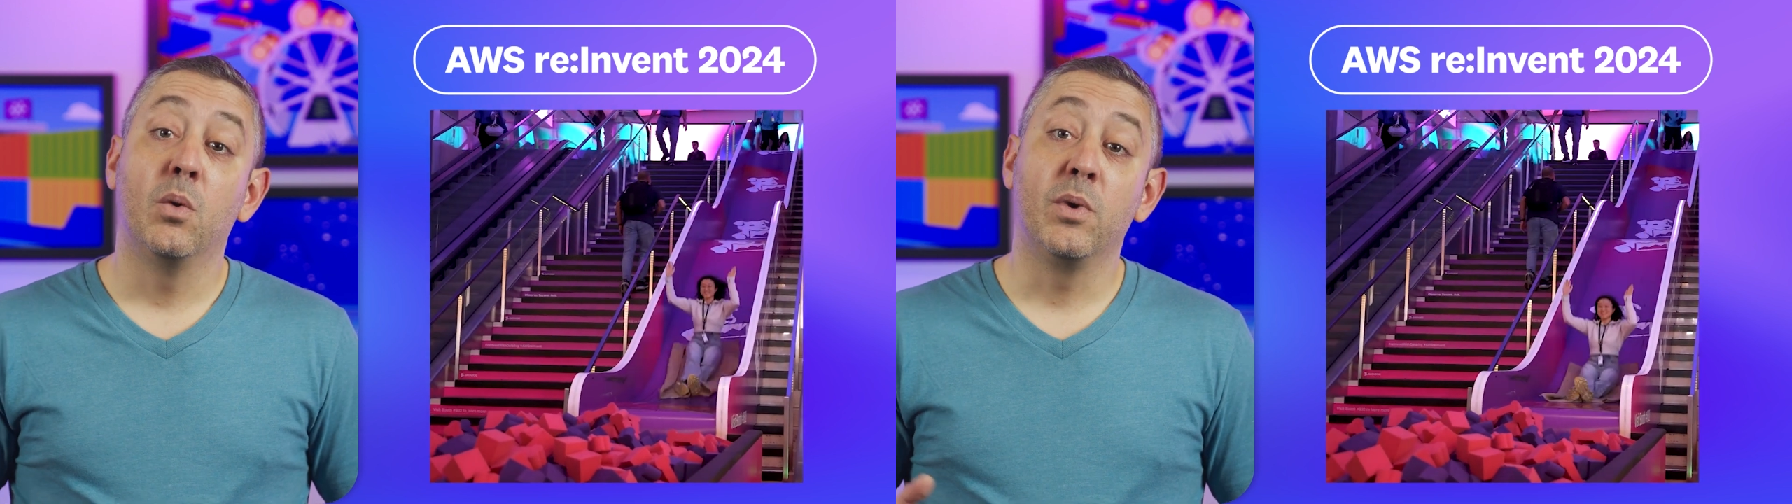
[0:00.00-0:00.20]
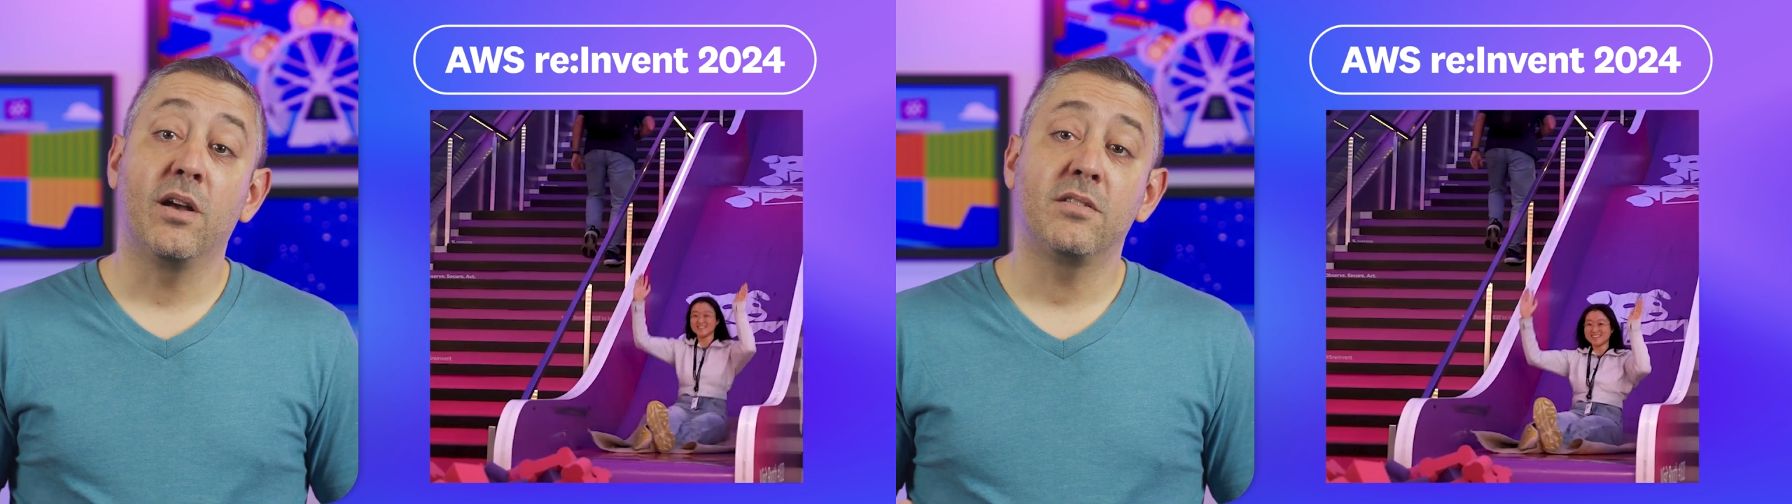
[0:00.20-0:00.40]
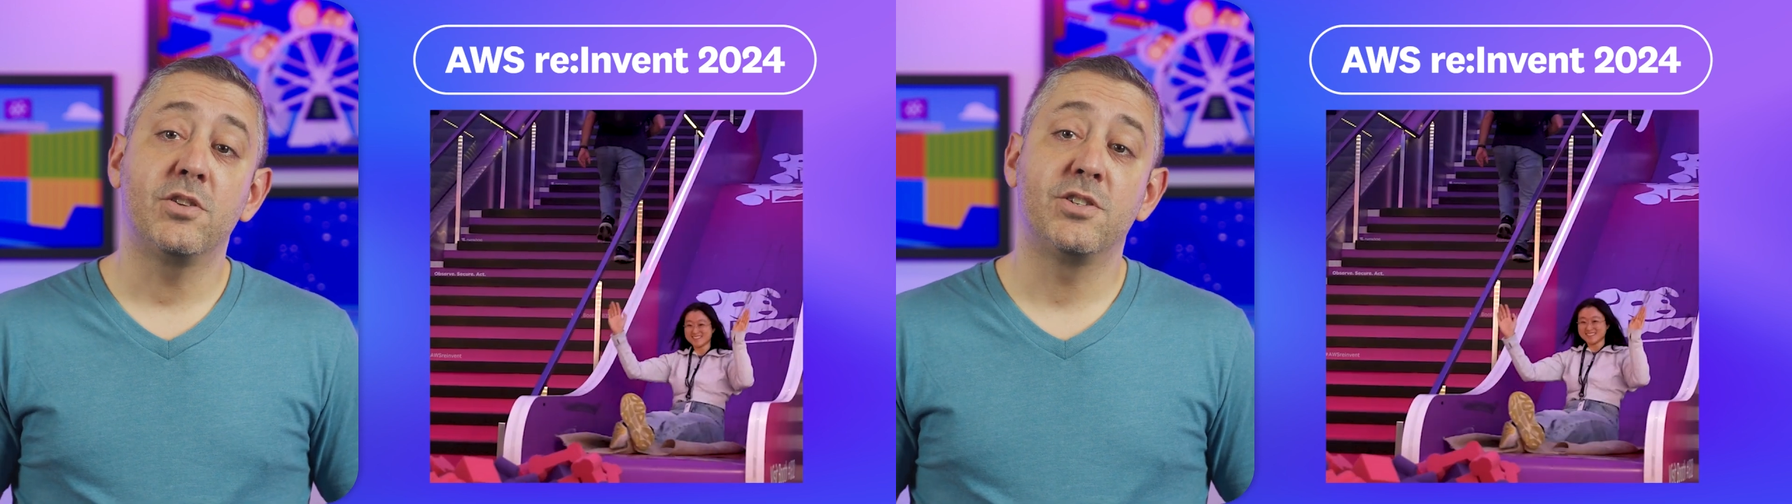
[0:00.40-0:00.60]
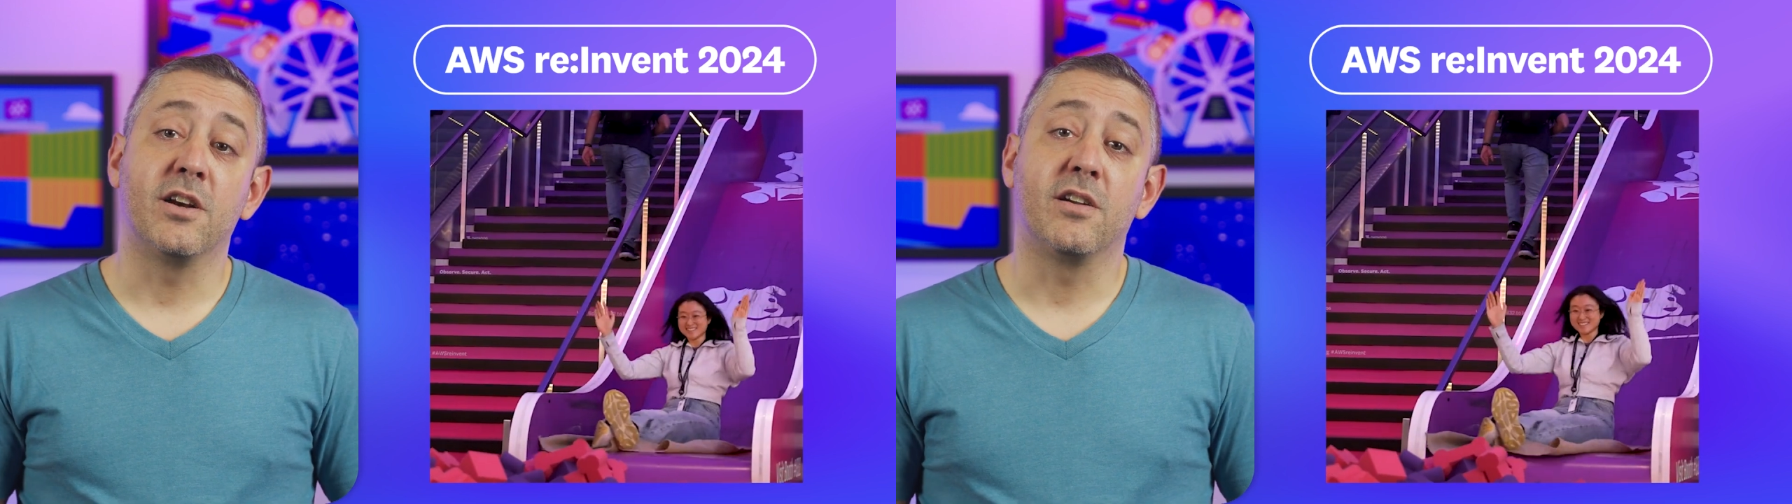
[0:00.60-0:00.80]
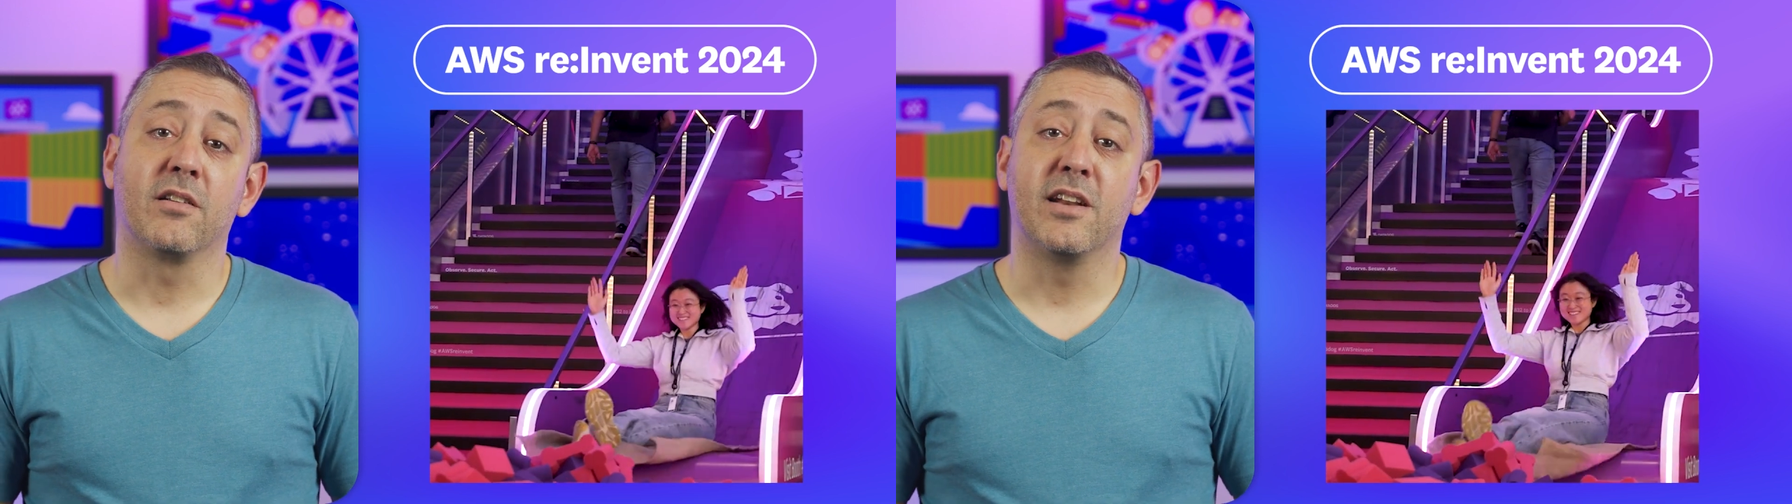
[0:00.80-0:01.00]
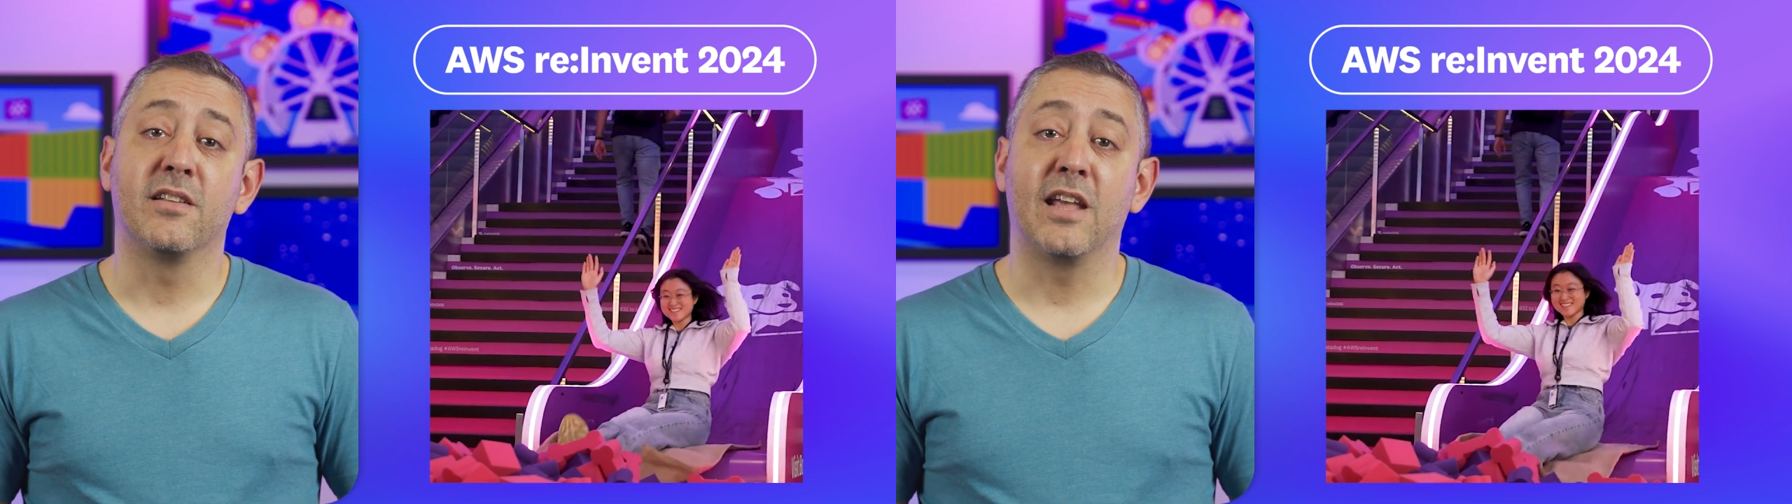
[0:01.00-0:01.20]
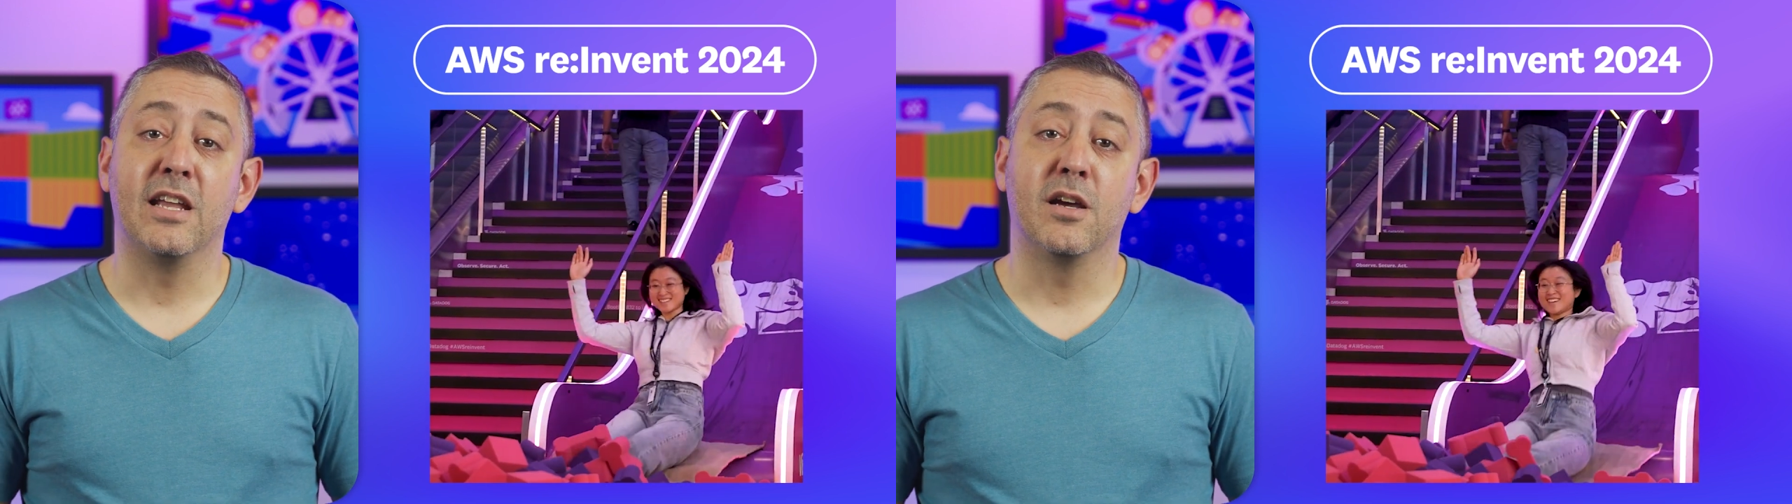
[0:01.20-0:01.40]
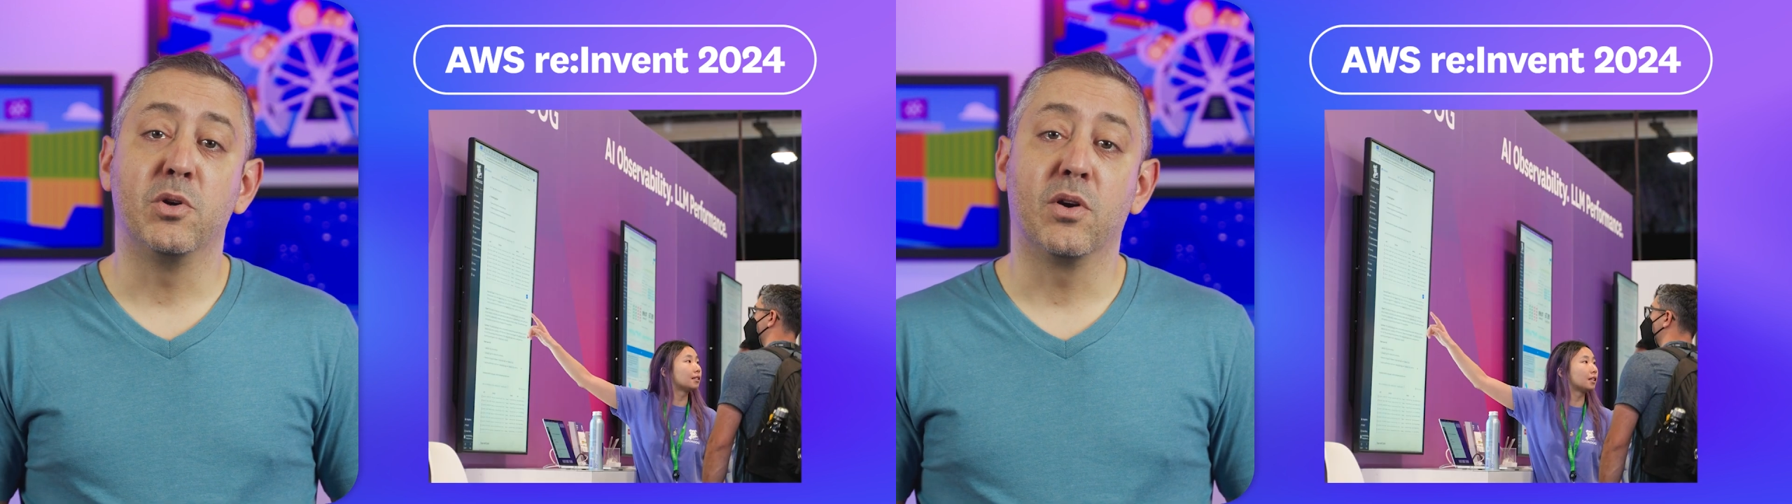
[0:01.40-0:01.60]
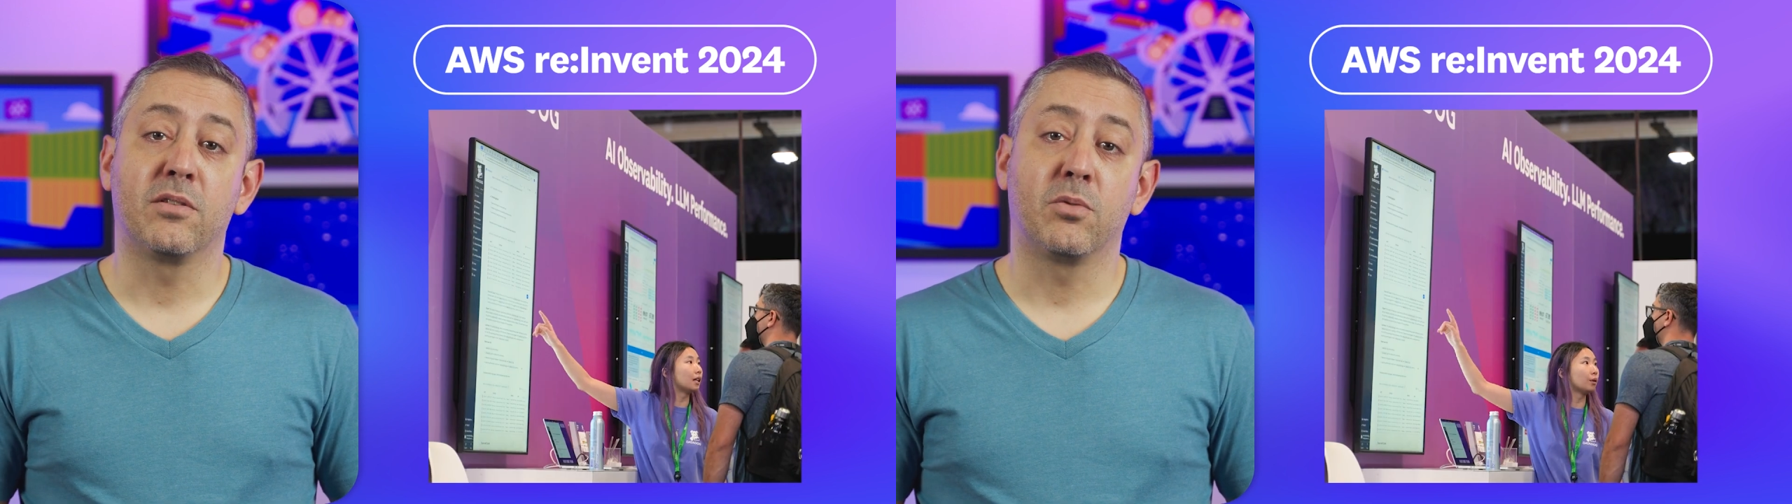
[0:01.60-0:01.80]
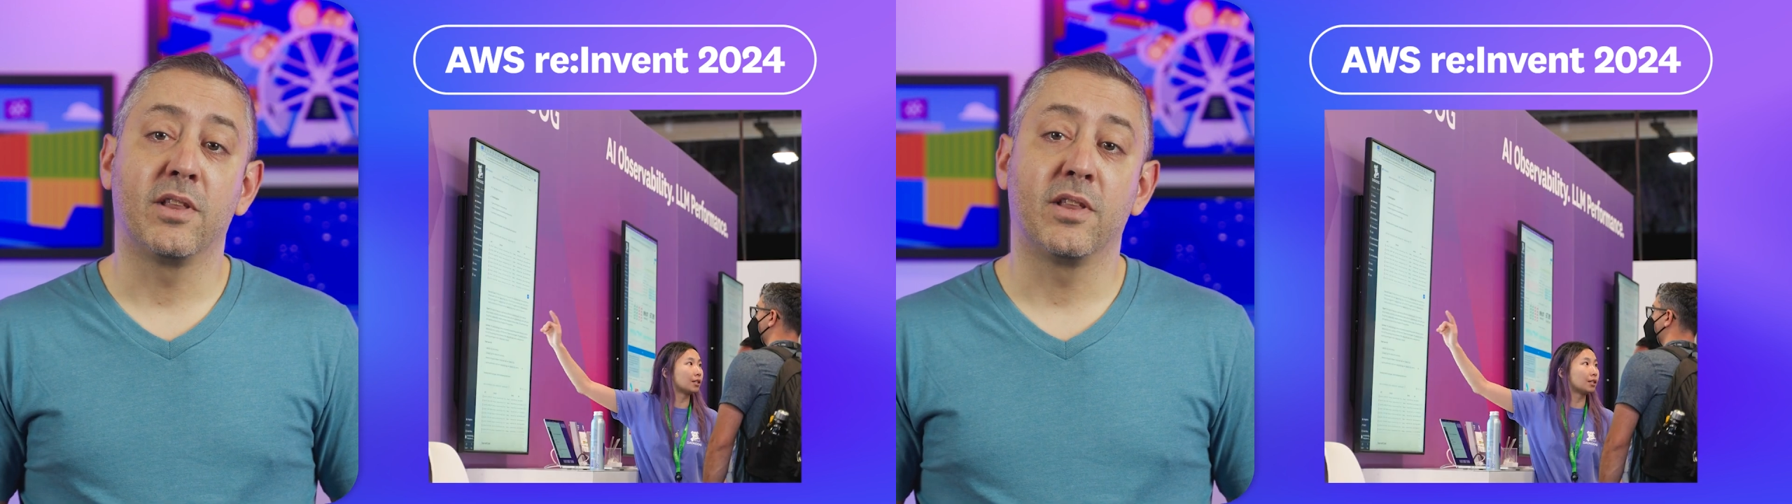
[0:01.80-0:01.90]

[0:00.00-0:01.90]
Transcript: We also shared our latest AWS